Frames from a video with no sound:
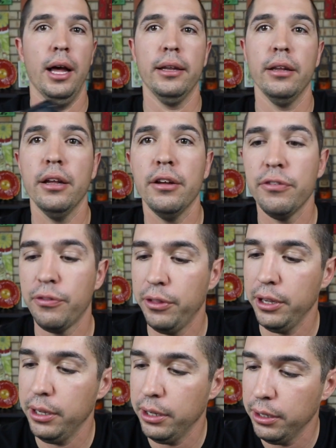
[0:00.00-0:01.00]
I
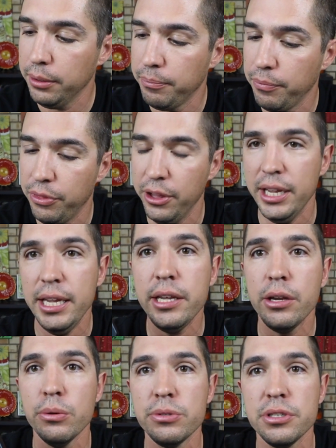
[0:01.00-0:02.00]
love the
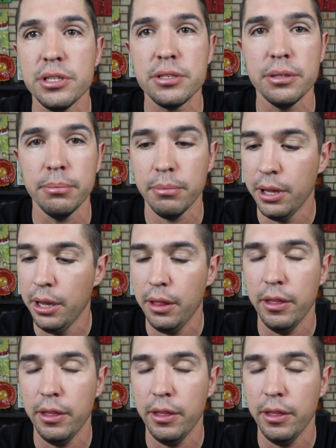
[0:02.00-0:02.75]
ecosystem